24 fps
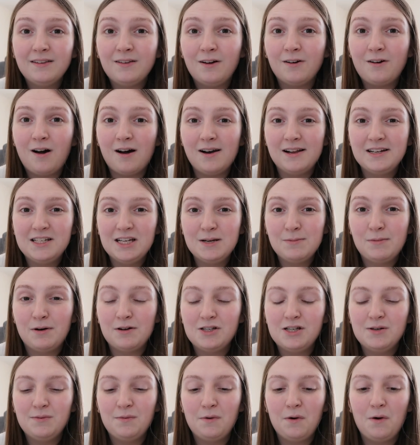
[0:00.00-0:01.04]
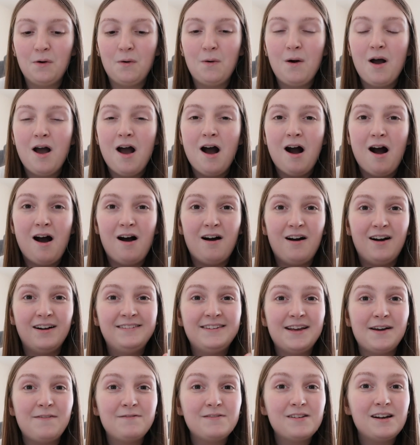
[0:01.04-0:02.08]
psychology module are
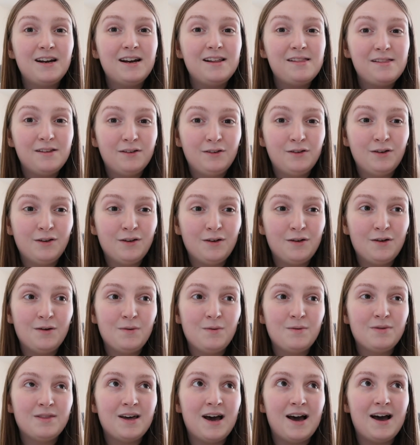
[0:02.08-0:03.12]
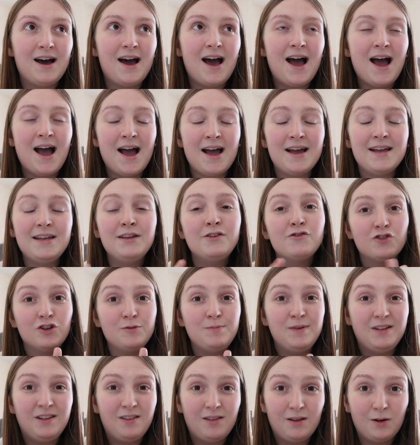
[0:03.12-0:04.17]
definitely the two that A, drew
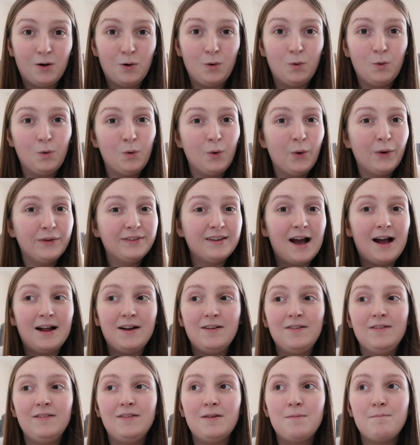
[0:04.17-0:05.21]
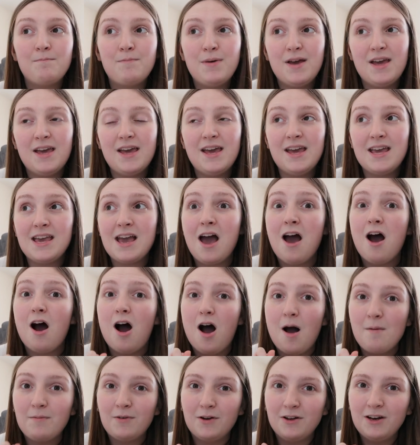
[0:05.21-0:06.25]
me to the course, and B,
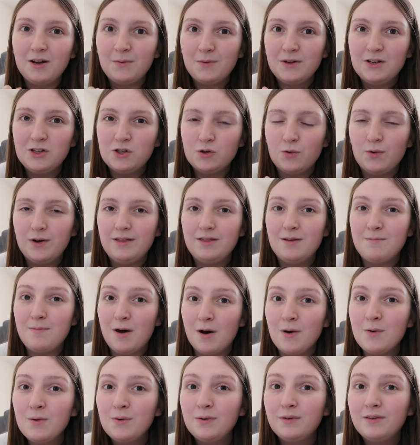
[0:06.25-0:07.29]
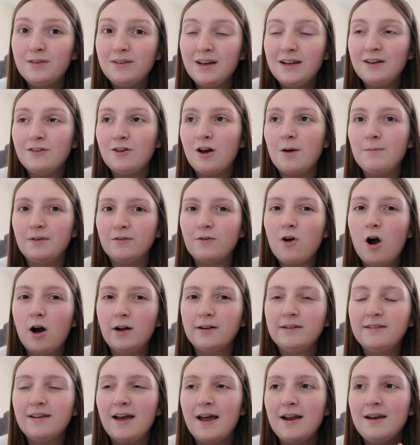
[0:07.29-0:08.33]
I'm going to enjoy the most in terms of
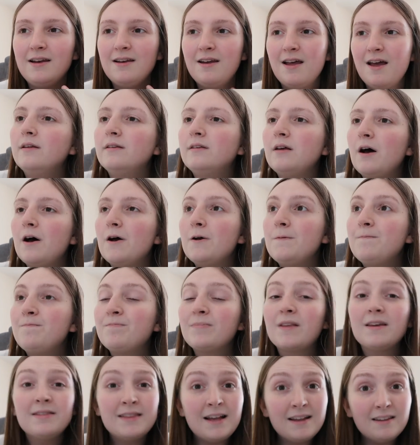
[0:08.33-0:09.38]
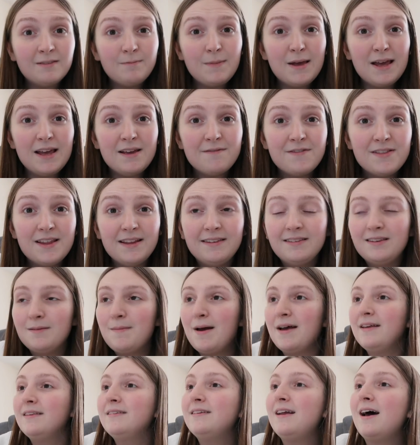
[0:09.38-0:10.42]
content. So that's me for this
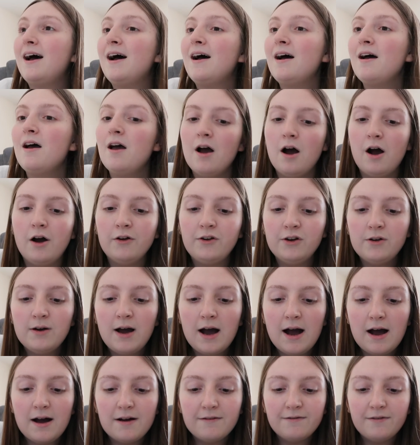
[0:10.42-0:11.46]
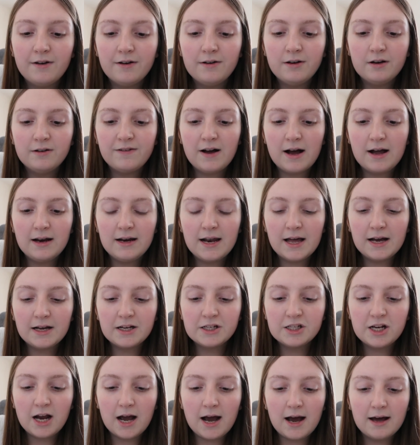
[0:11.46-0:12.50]
semester. I do have another
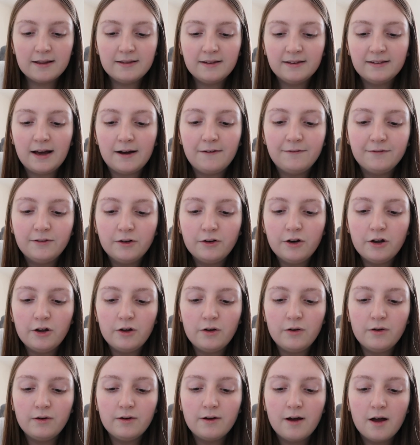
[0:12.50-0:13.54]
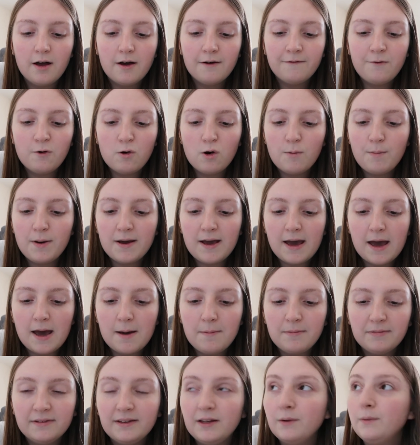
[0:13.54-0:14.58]
lecture this afternoon, 4
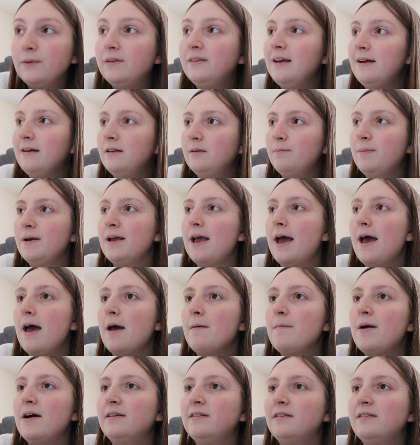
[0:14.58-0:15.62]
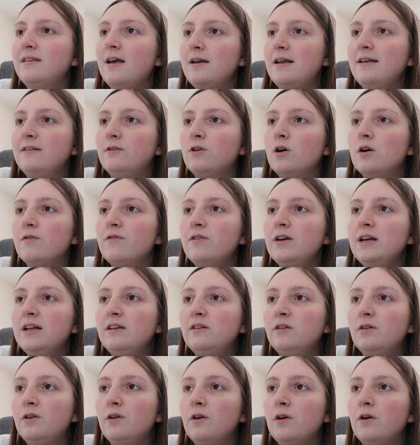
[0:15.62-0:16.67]
p.m. till 6 p.m. As I said, it's currently
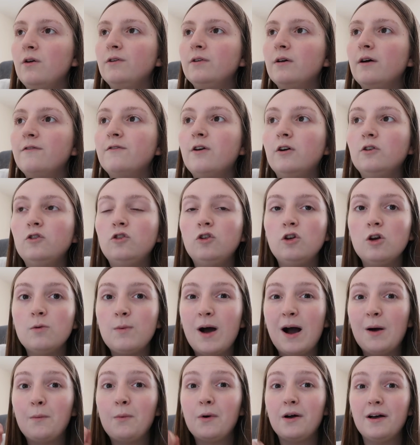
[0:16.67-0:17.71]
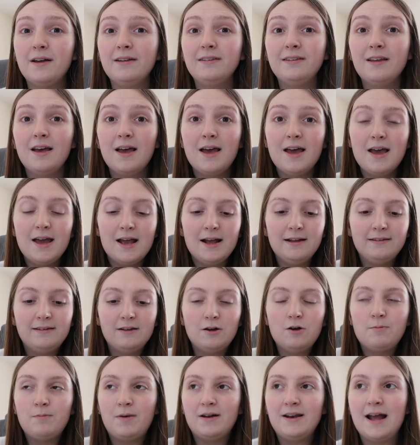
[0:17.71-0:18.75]
2, so I've got 2 hours
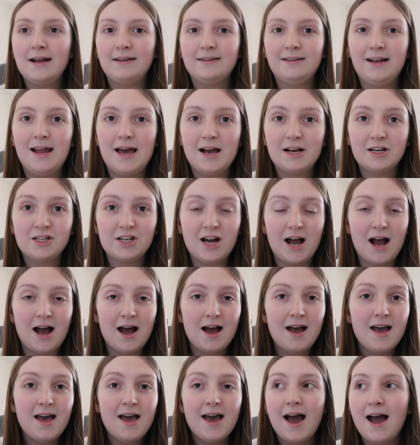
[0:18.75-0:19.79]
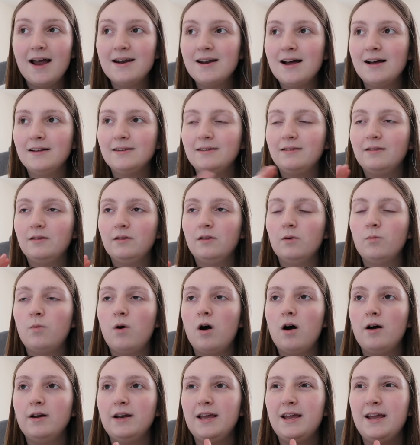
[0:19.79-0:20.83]
until my next lecture, and that's the
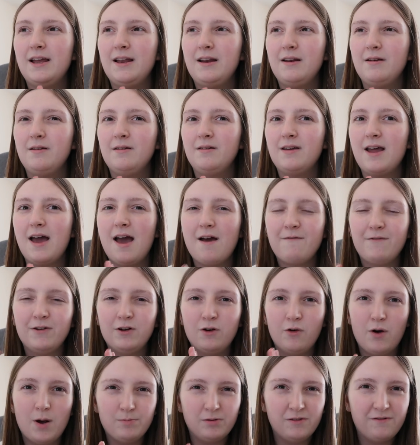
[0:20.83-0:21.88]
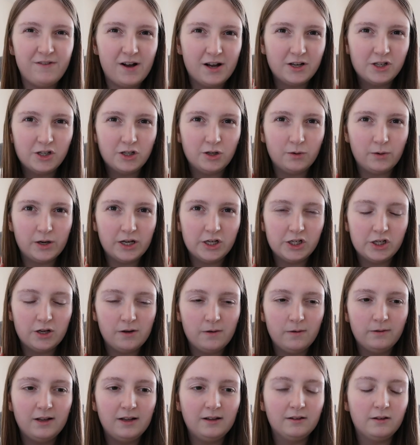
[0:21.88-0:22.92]
one in ethical and professional
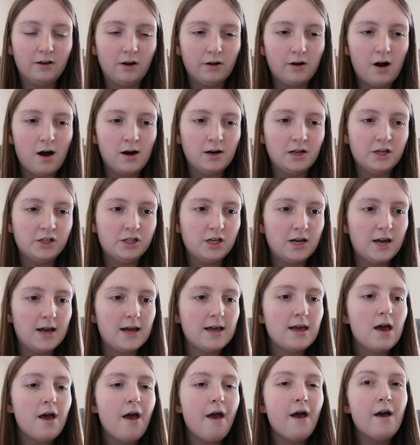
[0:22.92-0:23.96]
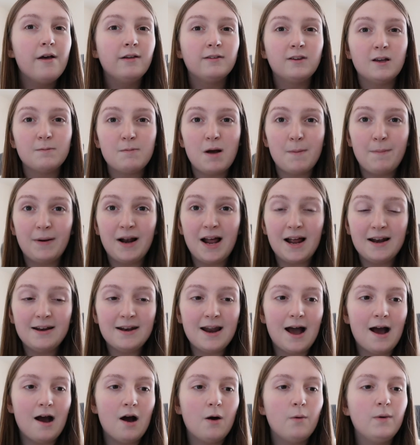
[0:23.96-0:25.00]
issues in psychology. So my plan
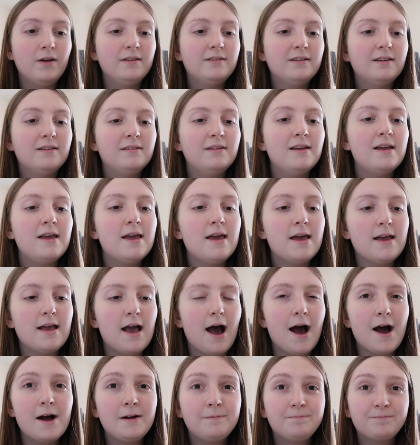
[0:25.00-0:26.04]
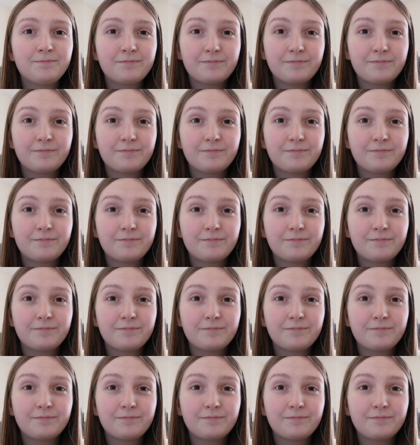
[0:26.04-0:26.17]
now is to sit here,